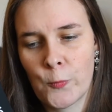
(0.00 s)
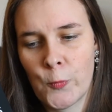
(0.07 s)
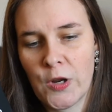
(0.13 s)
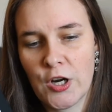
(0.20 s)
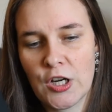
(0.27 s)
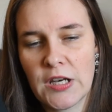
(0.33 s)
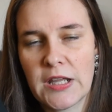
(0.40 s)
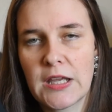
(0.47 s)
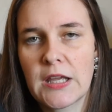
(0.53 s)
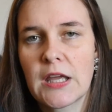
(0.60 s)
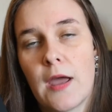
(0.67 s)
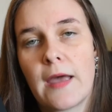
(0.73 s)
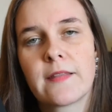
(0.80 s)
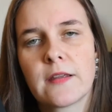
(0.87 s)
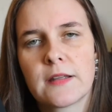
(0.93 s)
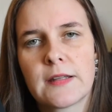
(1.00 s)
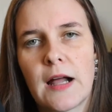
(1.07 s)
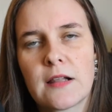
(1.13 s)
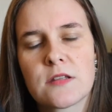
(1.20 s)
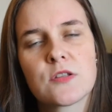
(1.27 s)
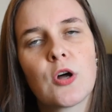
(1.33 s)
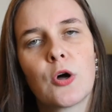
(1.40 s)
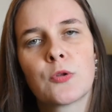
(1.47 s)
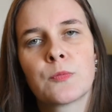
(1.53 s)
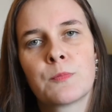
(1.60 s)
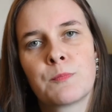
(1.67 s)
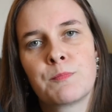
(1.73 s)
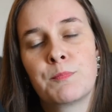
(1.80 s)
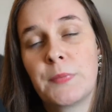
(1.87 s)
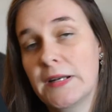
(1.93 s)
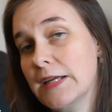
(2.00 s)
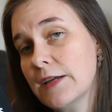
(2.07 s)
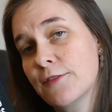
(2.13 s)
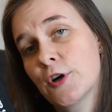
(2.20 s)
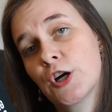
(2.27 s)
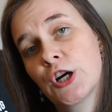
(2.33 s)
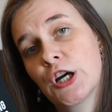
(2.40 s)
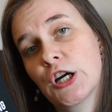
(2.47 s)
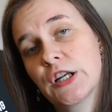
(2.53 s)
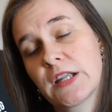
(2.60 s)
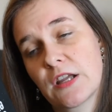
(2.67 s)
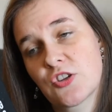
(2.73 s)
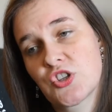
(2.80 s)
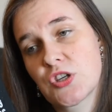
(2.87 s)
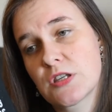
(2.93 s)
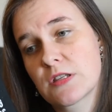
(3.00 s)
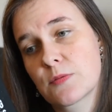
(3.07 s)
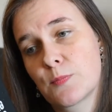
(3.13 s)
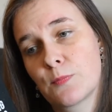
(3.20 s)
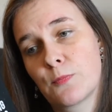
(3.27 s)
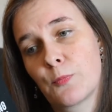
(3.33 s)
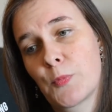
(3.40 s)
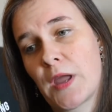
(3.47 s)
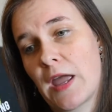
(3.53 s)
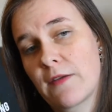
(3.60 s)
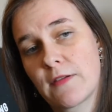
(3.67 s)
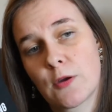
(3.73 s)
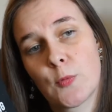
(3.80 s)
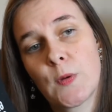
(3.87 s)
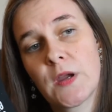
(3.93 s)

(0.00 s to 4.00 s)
weirdly, and the adults don't believe her that she's behaving